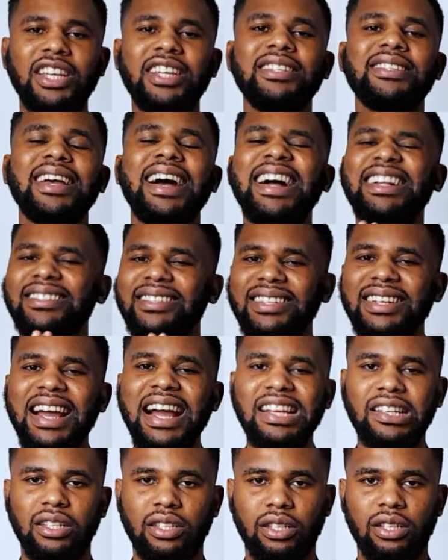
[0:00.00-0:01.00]
is at
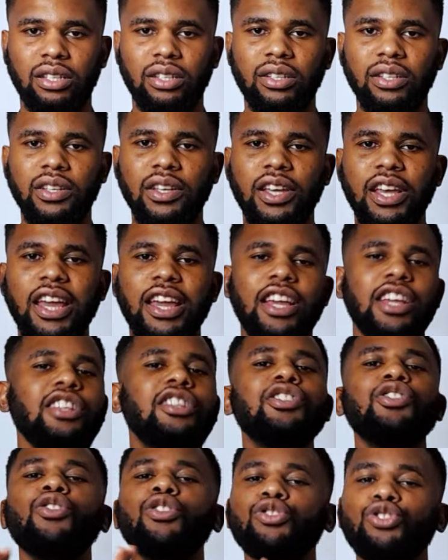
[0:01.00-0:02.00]
night.
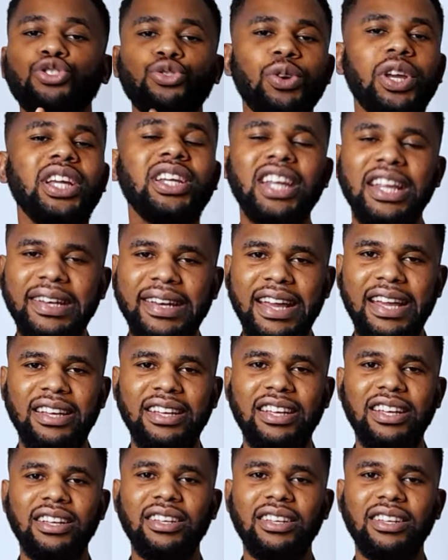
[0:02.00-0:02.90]
It's not during the day.